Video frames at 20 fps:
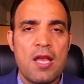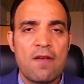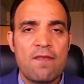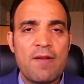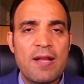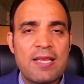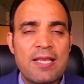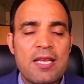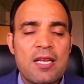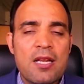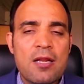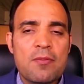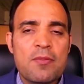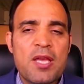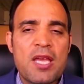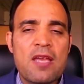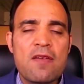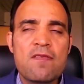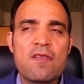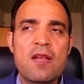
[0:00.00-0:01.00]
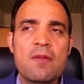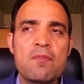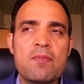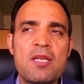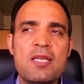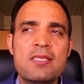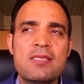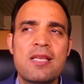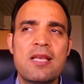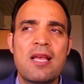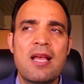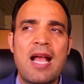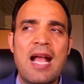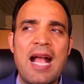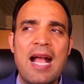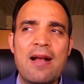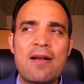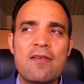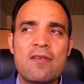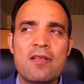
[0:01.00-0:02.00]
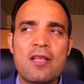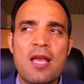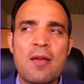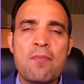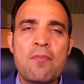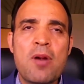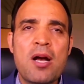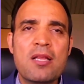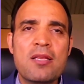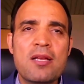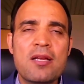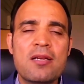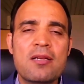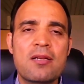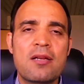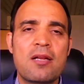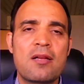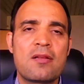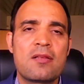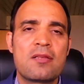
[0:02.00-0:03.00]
Maternal behavior means a mother